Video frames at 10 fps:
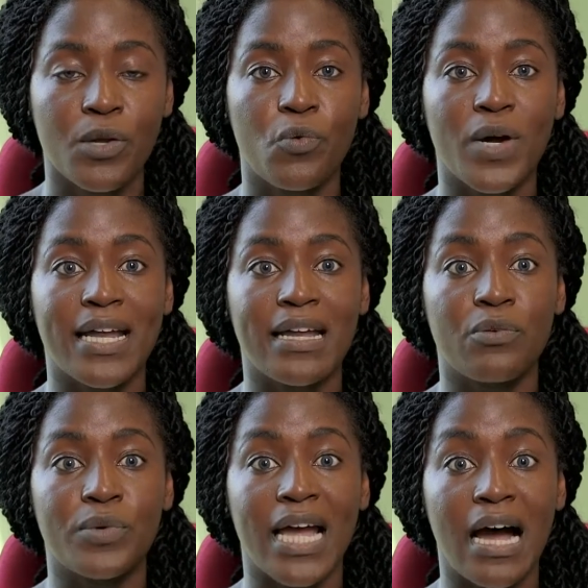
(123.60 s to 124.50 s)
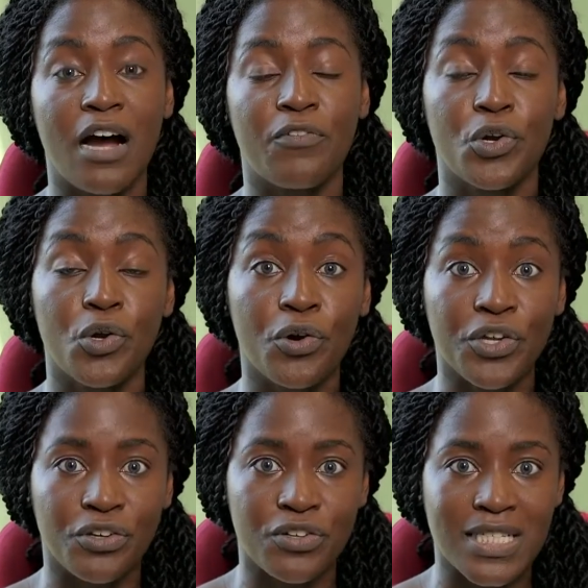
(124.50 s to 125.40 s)
where we have
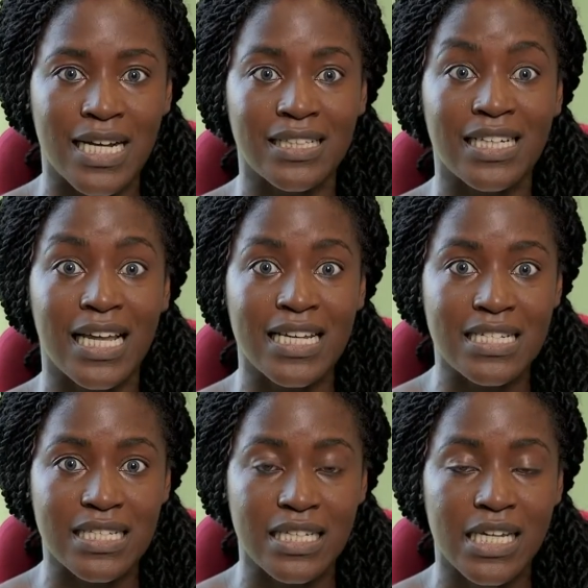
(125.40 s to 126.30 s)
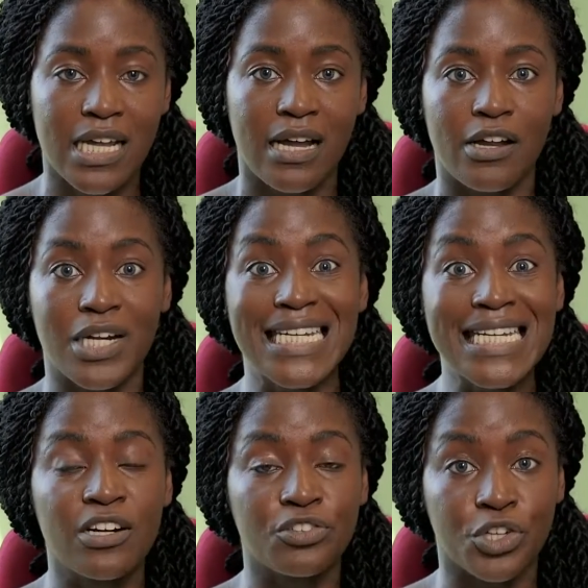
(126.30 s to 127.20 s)
lawyers analyzing
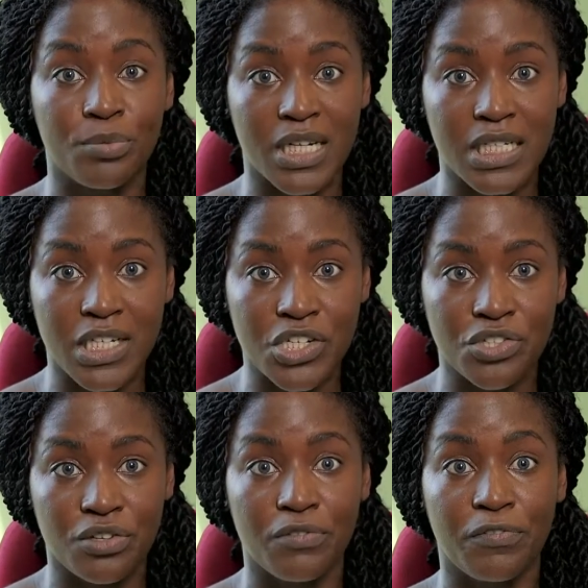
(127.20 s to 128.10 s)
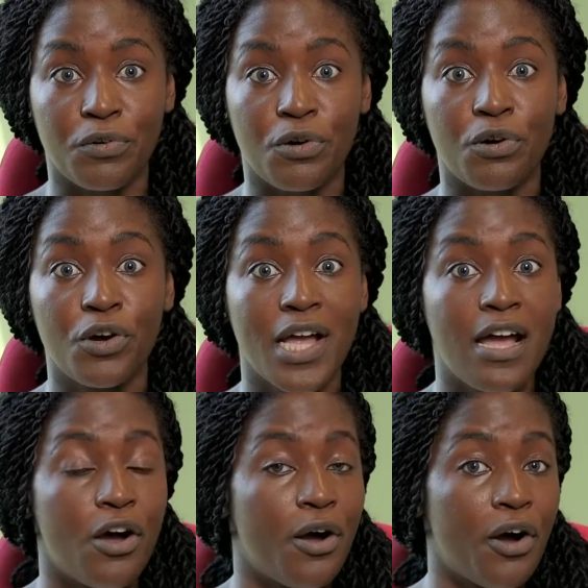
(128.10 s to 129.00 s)
legal documentation for
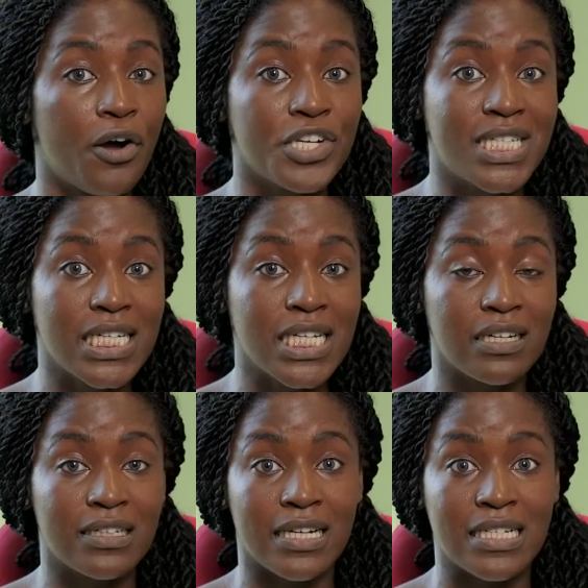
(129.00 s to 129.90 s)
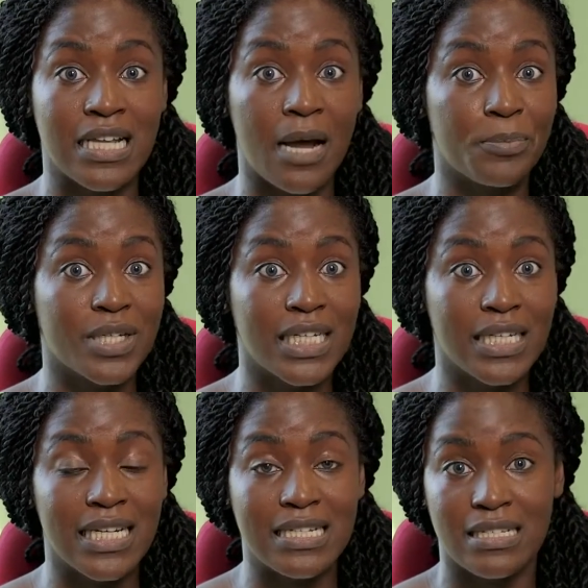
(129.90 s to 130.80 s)
a deal that is
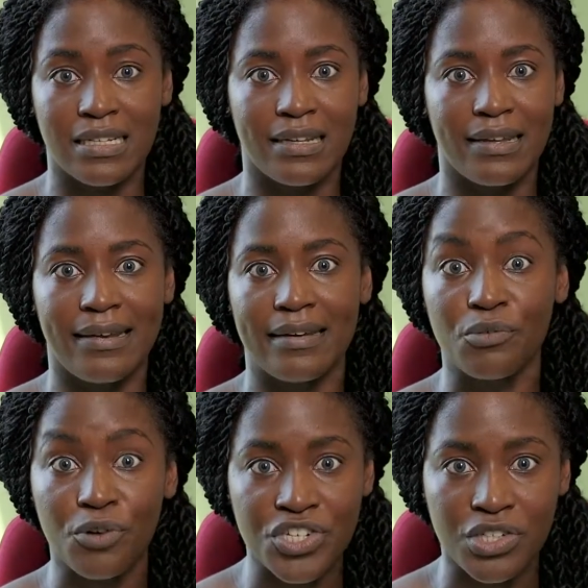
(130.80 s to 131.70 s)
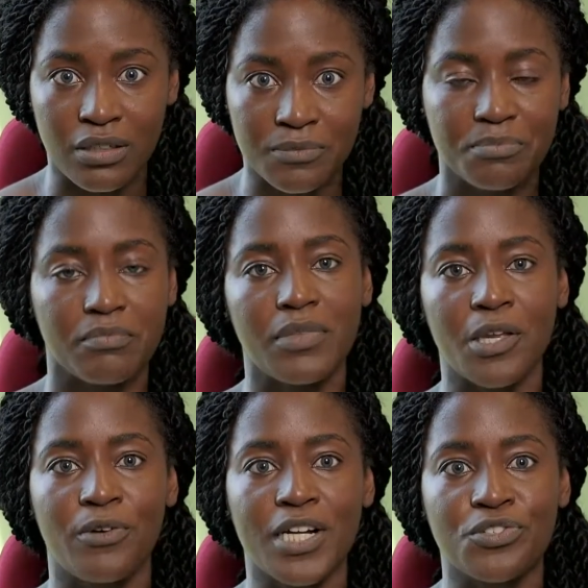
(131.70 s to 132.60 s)
happening, let's say, in Russia.
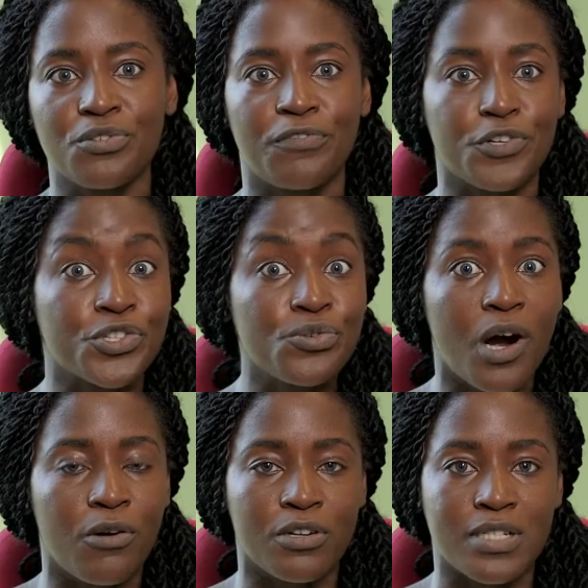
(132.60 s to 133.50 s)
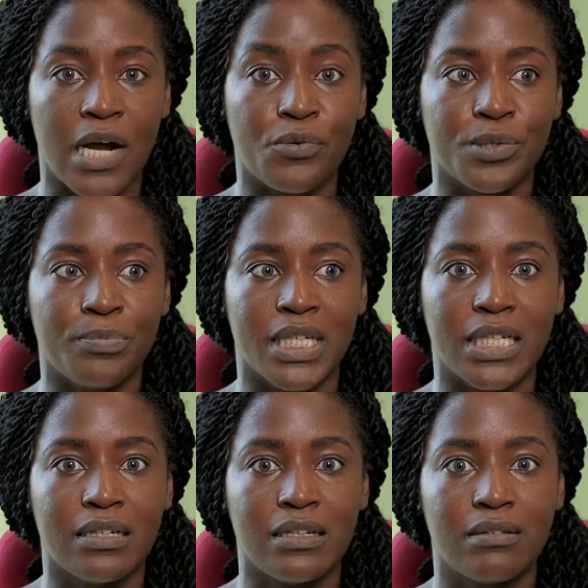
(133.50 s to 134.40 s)
Right, so for 2 hours, I would be